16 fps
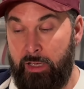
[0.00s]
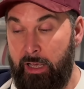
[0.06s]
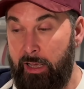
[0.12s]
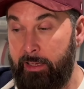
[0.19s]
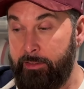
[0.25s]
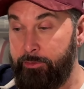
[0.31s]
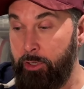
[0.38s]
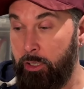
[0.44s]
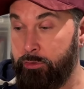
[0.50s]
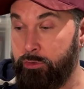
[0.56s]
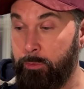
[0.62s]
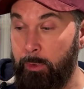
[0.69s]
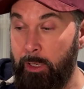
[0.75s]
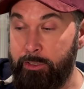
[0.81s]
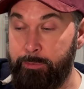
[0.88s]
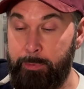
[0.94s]
I talk too
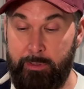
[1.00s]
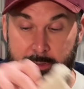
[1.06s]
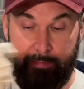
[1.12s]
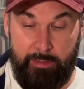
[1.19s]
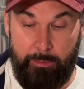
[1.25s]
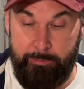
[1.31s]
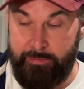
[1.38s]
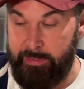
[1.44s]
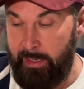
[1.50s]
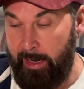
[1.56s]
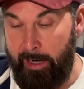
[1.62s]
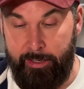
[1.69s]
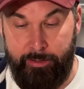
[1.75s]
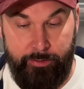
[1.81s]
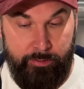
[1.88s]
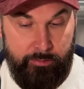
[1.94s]
much because I'm
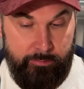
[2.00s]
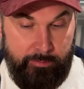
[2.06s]
tired.